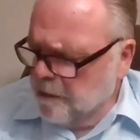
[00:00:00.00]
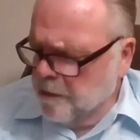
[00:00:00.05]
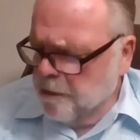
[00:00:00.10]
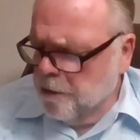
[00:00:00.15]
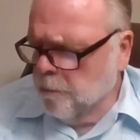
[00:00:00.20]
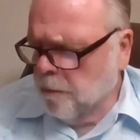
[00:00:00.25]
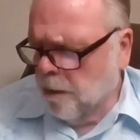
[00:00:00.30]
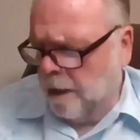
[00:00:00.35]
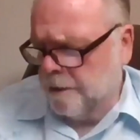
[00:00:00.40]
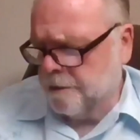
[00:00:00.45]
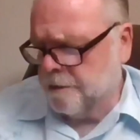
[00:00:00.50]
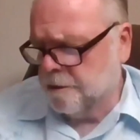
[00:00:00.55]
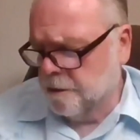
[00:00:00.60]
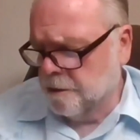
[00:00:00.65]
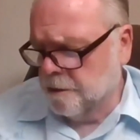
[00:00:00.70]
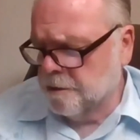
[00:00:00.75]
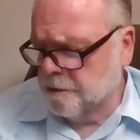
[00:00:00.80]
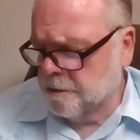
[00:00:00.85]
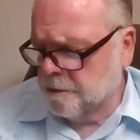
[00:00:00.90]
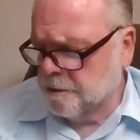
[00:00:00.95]

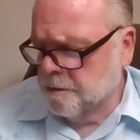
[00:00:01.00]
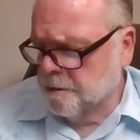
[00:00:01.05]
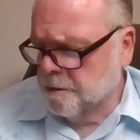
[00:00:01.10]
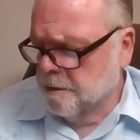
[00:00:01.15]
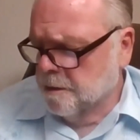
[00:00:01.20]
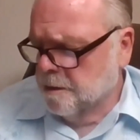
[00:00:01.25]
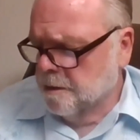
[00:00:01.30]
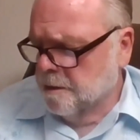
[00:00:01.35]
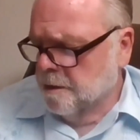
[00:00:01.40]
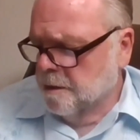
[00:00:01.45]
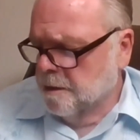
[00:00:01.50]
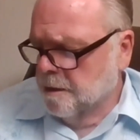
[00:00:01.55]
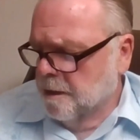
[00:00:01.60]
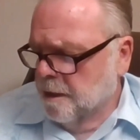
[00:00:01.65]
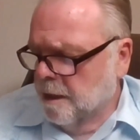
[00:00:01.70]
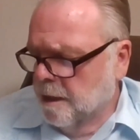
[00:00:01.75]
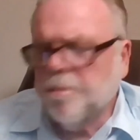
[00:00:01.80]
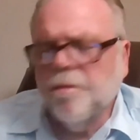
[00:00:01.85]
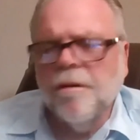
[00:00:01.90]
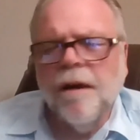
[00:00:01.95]
nuances
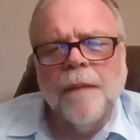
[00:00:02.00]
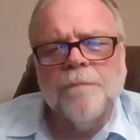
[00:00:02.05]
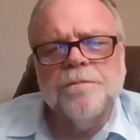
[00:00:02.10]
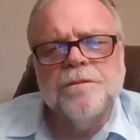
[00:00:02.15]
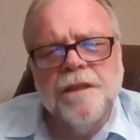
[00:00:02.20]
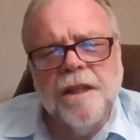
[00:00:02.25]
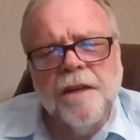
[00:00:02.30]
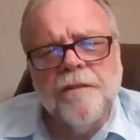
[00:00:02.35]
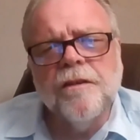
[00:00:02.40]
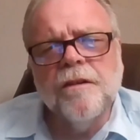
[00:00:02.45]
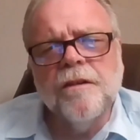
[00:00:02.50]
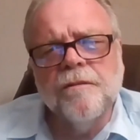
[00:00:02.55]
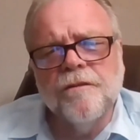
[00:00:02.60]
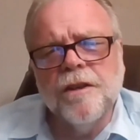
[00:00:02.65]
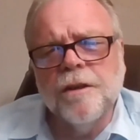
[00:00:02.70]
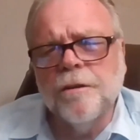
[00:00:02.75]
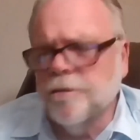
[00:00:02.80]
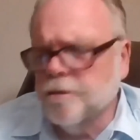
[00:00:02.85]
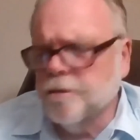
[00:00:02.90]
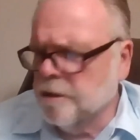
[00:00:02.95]
and perhaps different
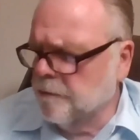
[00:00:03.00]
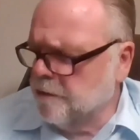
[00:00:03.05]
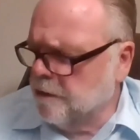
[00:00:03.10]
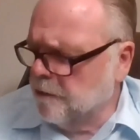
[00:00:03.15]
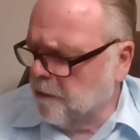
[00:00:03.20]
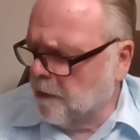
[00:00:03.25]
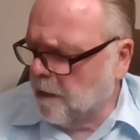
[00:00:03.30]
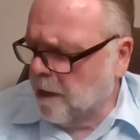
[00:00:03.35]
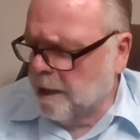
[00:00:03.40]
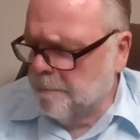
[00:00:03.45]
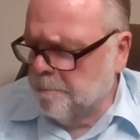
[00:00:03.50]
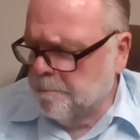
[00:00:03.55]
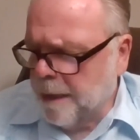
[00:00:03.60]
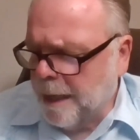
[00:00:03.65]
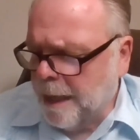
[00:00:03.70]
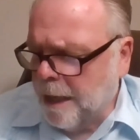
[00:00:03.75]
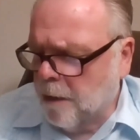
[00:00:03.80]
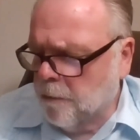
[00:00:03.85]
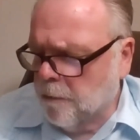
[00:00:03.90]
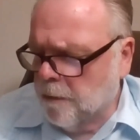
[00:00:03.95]
views of divine
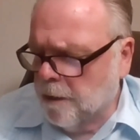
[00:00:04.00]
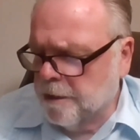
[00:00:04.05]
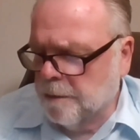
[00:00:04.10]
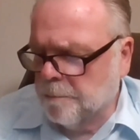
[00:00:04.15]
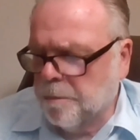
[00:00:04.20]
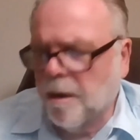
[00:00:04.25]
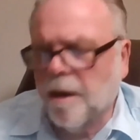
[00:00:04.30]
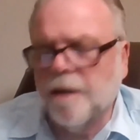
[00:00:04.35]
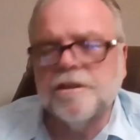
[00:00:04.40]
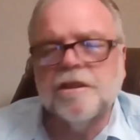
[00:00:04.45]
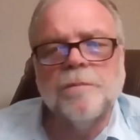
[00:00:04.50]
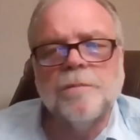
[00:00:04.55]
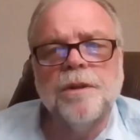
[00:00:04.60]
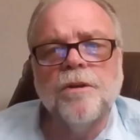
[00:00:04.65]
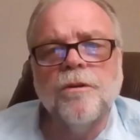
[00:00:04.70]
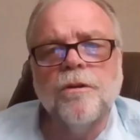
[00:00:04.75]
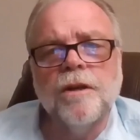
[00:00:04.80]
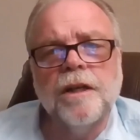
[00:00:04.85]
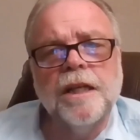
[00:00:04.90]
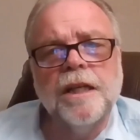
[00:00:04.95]
power and the
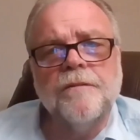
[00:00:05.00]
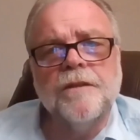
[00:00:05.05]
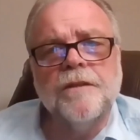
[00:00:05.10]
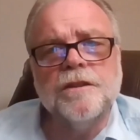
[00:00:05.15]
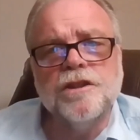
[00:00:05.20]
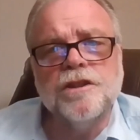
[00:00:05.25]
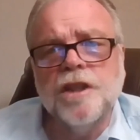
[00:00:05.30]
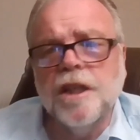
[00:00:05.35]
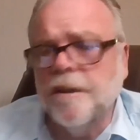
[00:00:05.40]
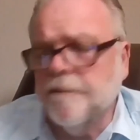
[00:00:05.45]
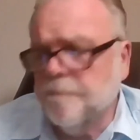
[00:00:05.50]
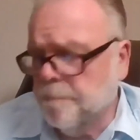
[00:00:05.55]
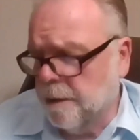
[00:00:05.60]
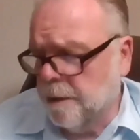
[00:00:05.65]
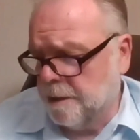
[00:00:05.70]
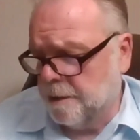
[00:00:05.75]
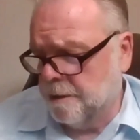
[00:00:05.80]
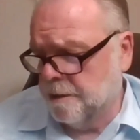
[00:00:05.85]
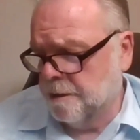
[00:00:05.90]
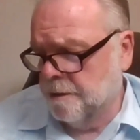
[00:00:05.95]
possibility of
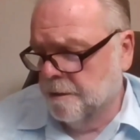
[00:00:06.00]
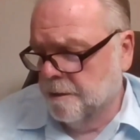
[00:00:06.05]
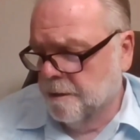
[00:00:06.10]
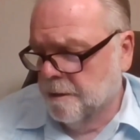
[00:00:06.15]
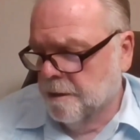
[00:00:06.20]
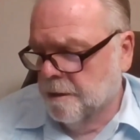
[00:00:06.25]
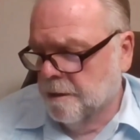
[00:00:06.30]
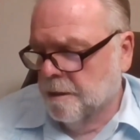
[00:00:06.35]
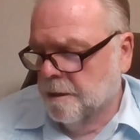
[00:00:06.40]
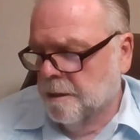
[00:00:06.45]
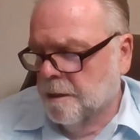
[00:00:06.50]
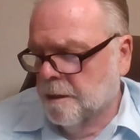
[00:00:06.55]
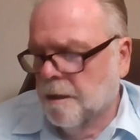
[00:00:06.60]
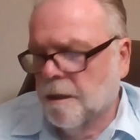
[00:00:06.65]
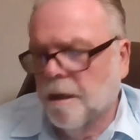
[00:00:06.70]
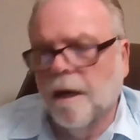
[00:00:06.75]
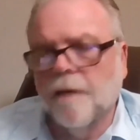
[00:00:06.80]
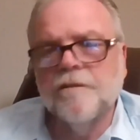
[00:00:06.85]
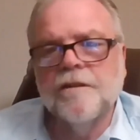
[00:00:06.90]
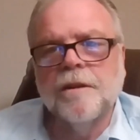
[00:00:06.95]
achievement
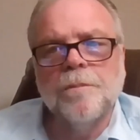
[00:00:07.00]
of the